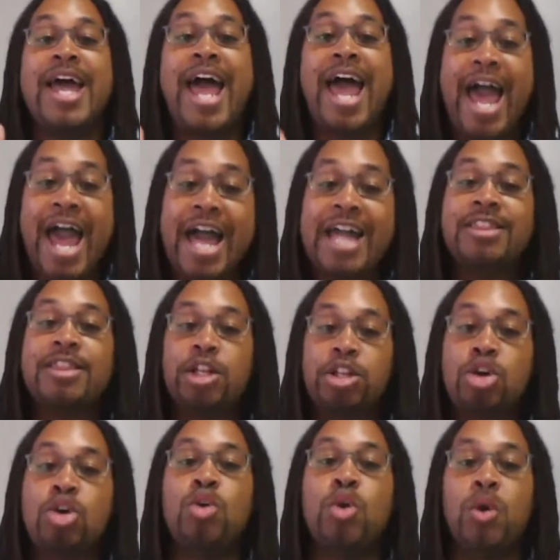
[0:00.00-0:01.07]
at the
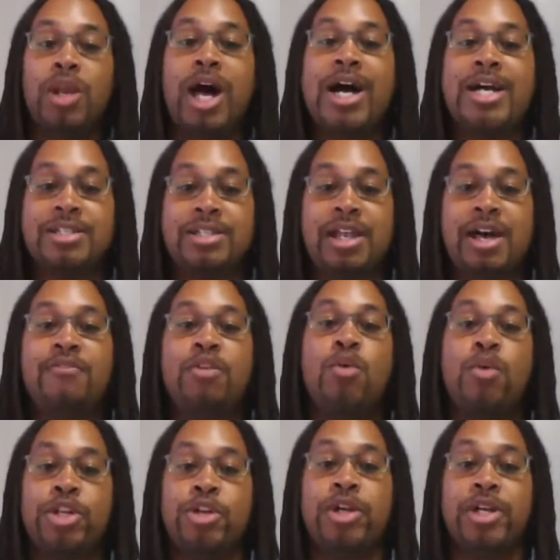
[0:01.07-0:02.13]
localized level when
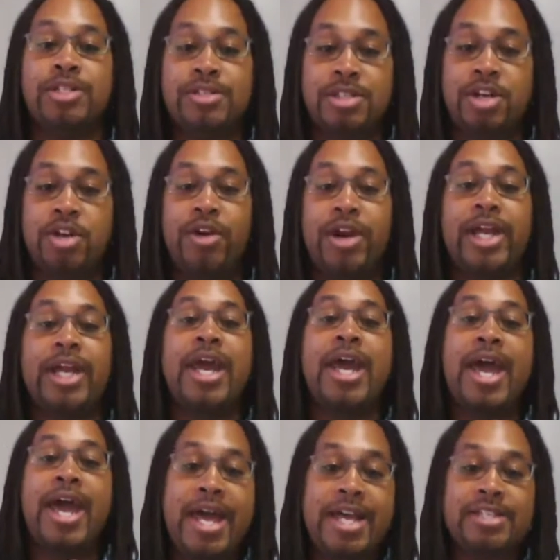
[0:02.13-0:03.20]
you're considering
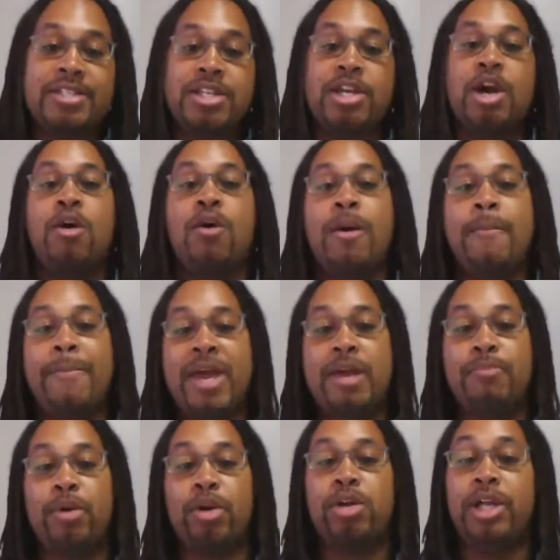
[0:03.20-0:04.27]
SEO and pay-per-click